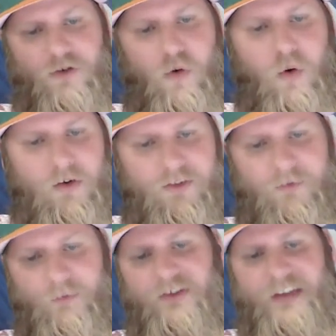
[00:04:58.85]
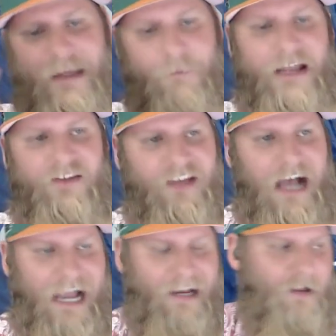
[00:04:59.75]
towards the second base
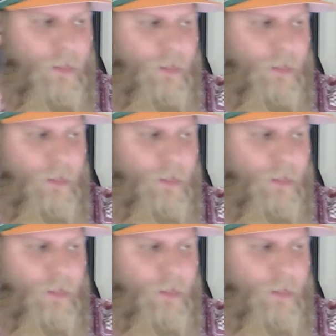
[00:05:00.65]
side,